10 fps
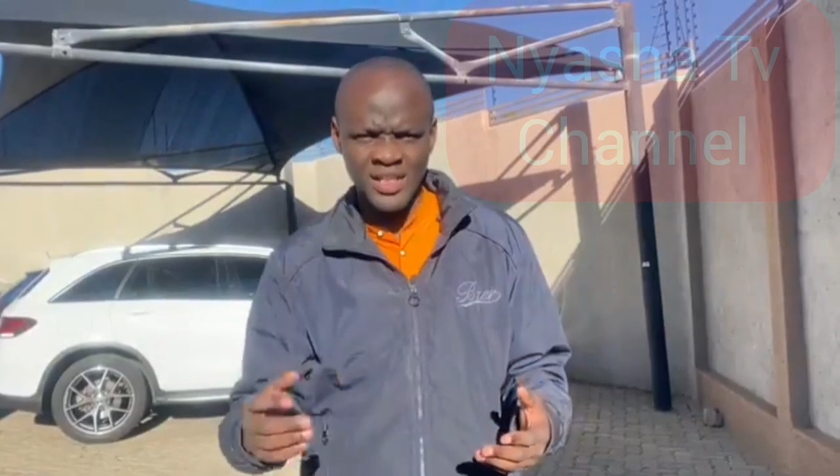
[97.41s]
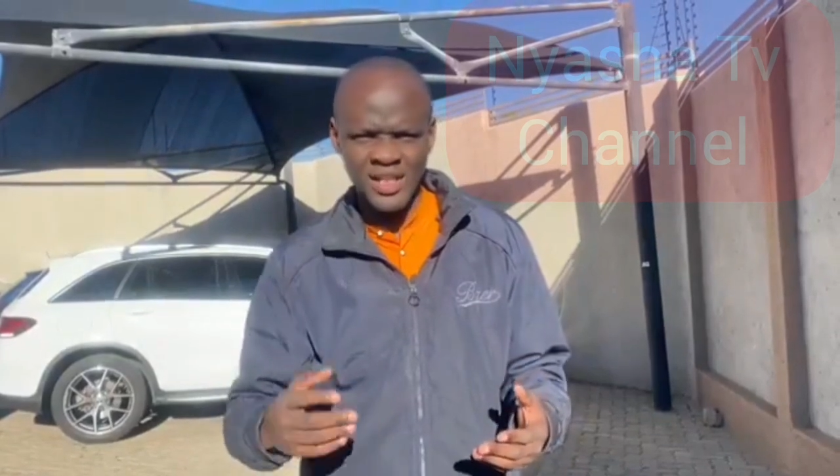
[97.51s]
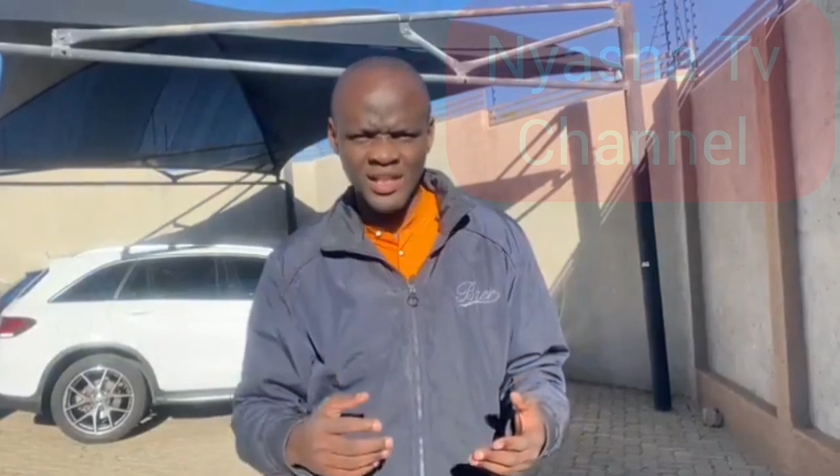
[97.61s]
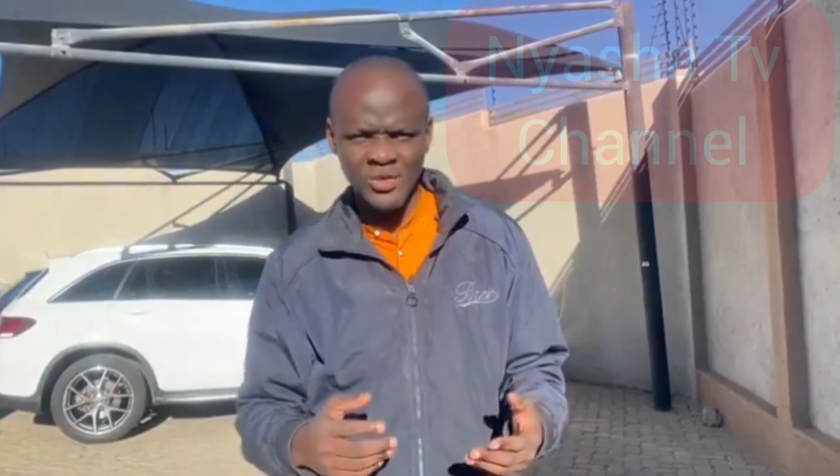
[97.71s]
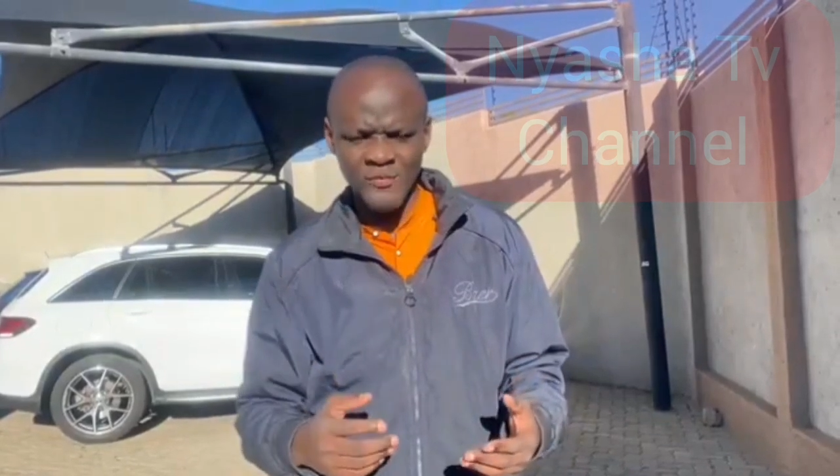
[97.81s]

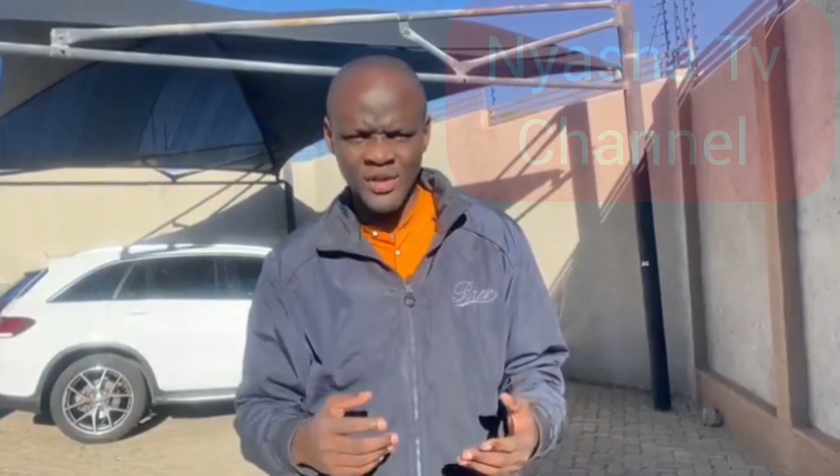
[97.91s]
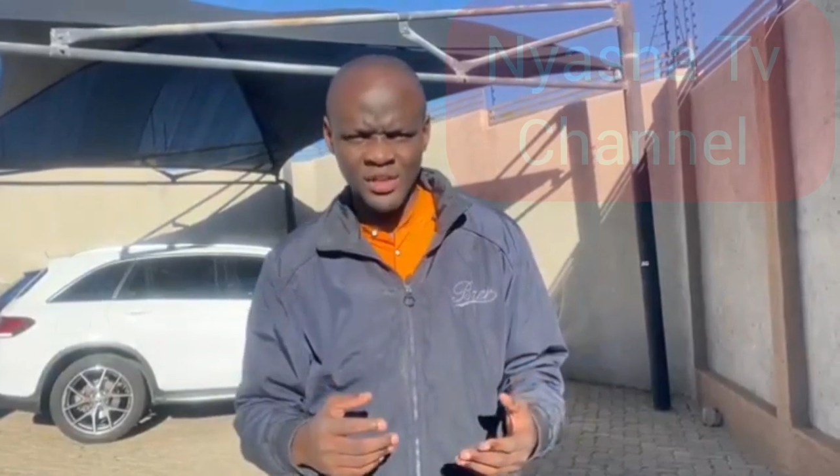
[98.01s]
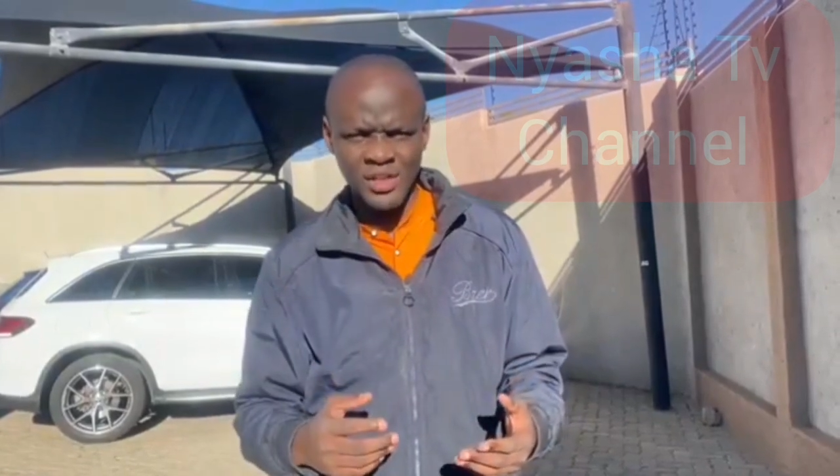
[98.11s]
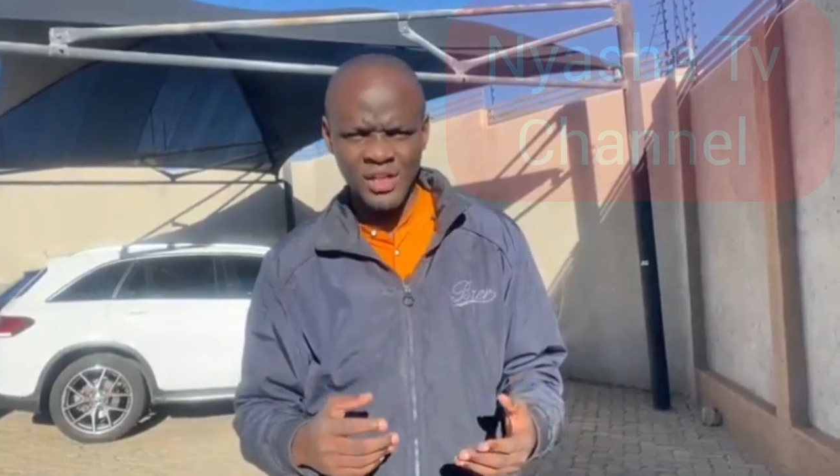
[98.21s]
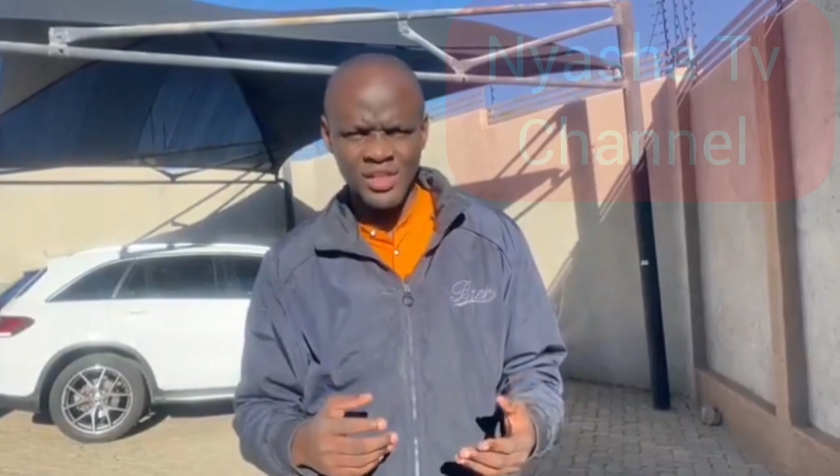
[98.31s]
discuss
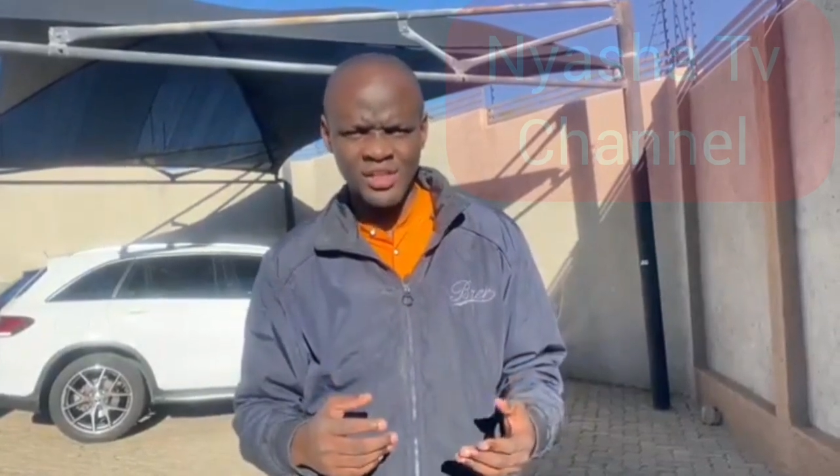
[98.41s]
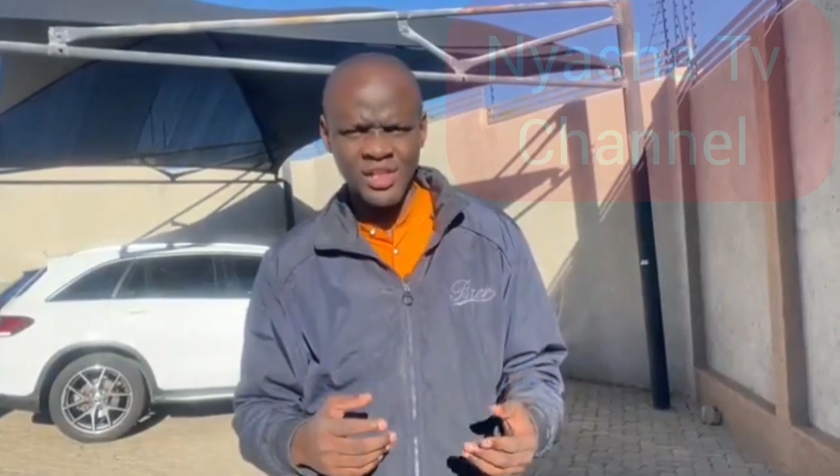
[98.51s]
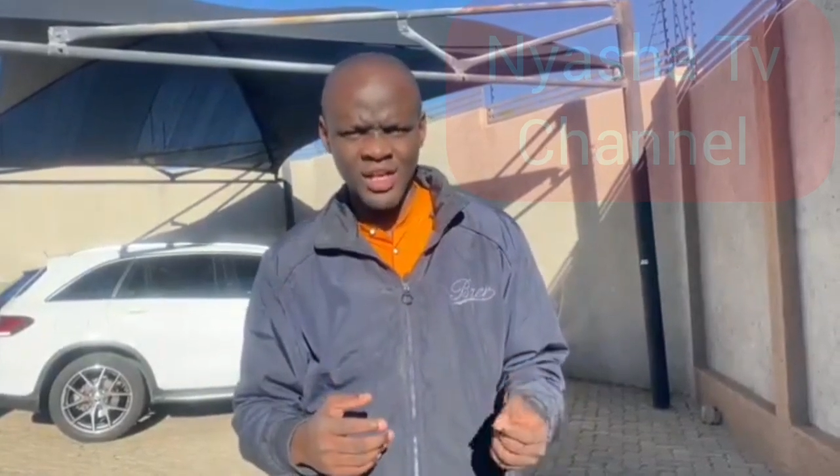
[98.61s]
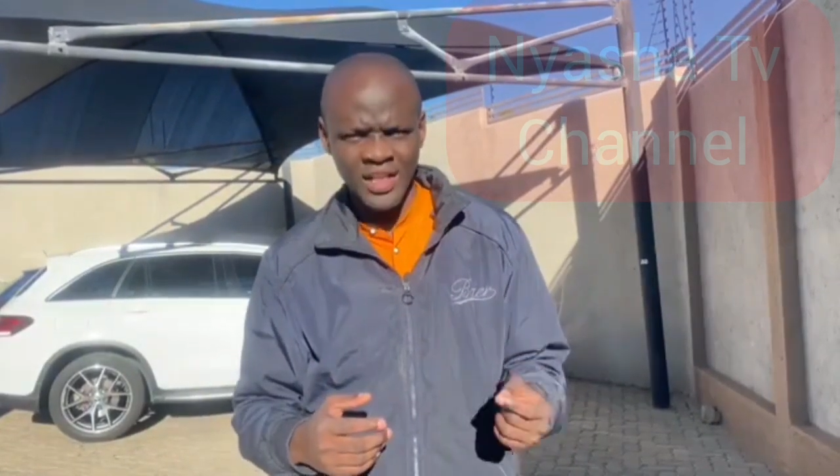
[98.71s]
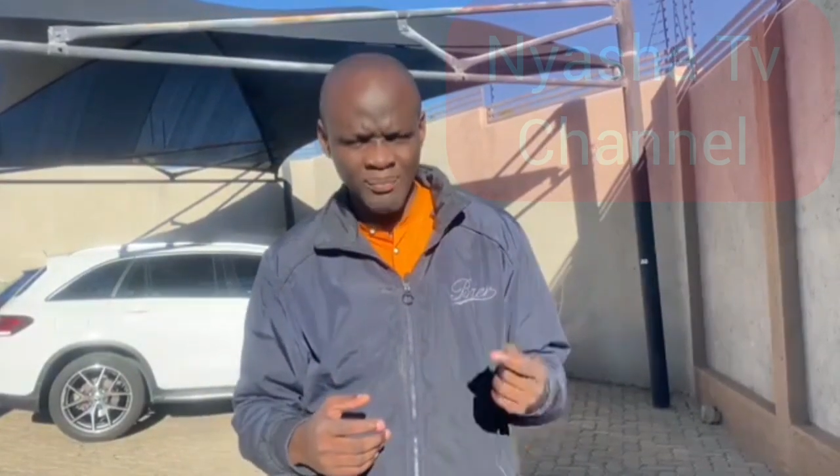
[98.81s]
conversations
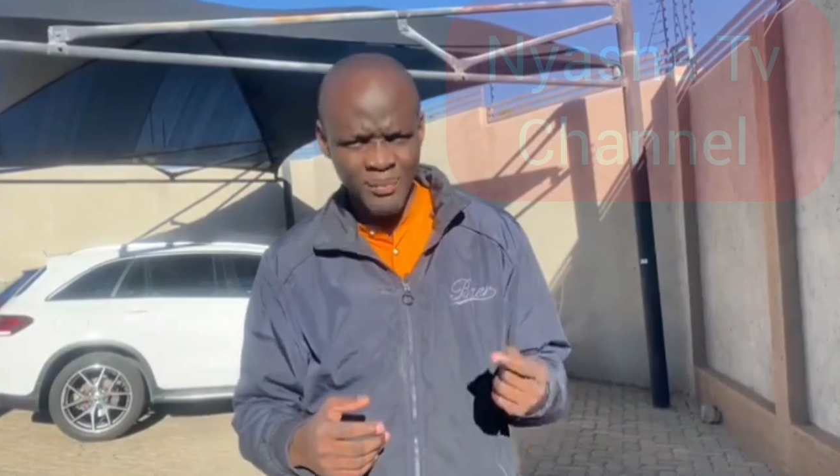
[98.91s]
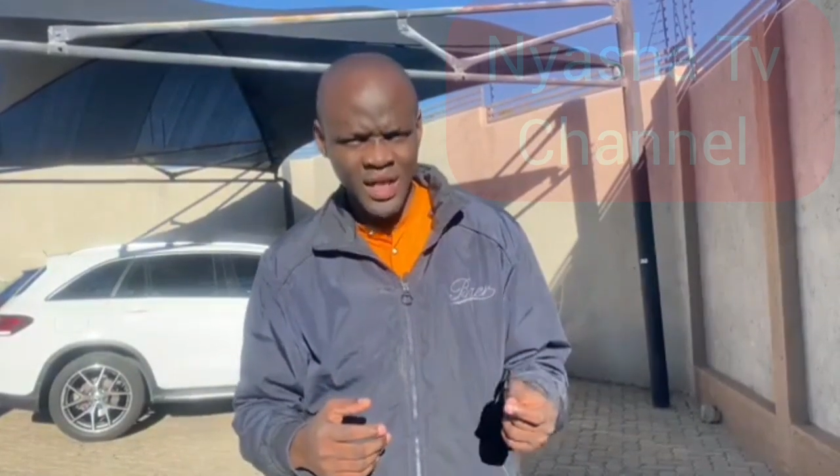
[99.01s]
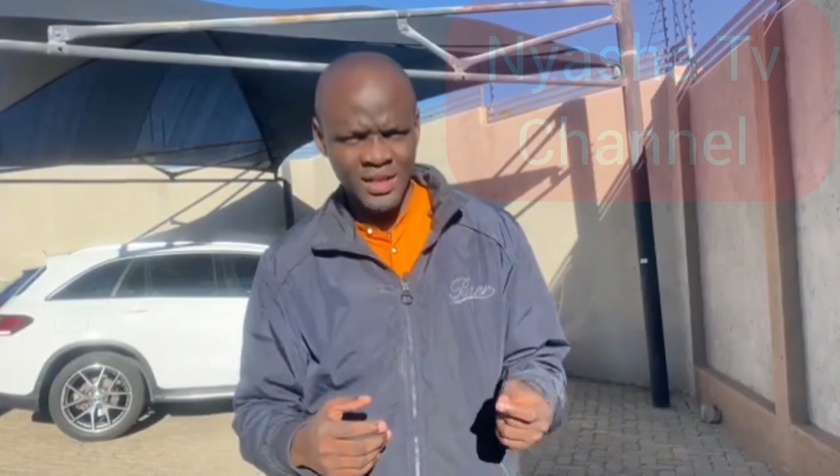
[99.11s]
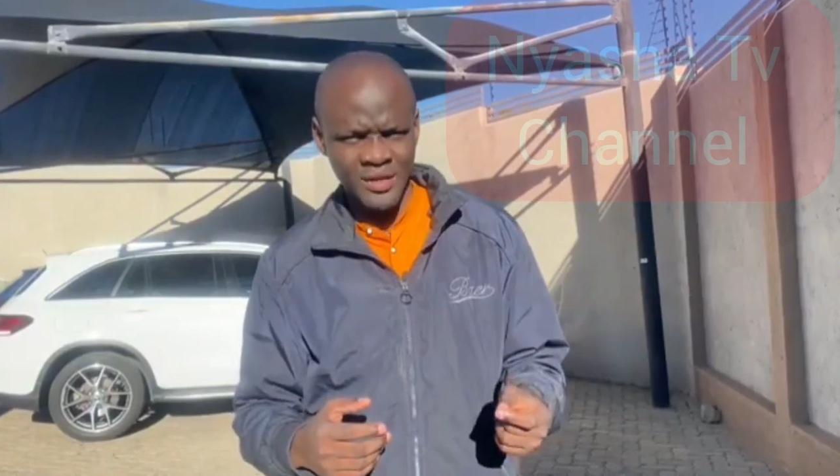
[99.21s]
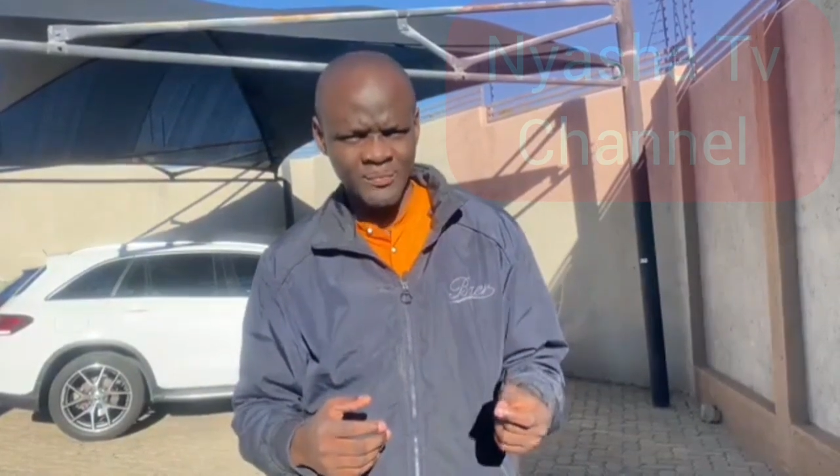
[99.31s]
that
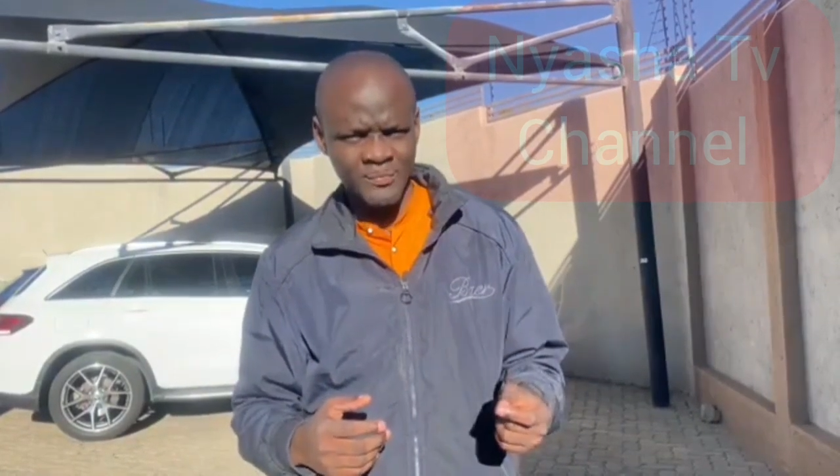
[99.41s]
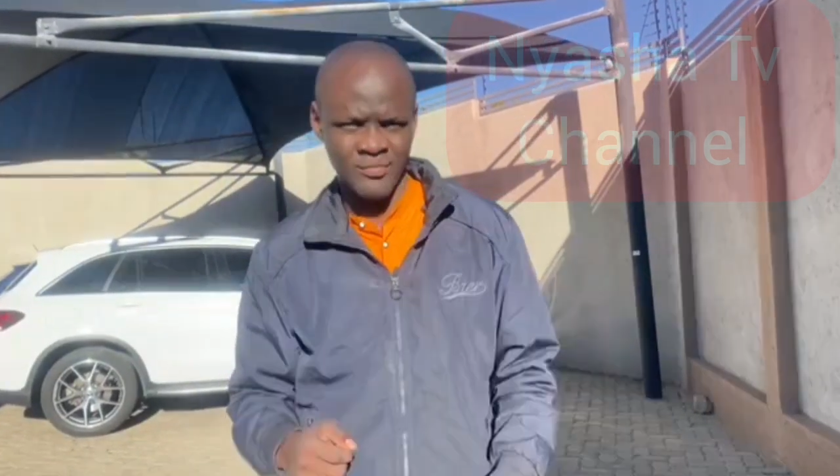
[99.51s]
matter.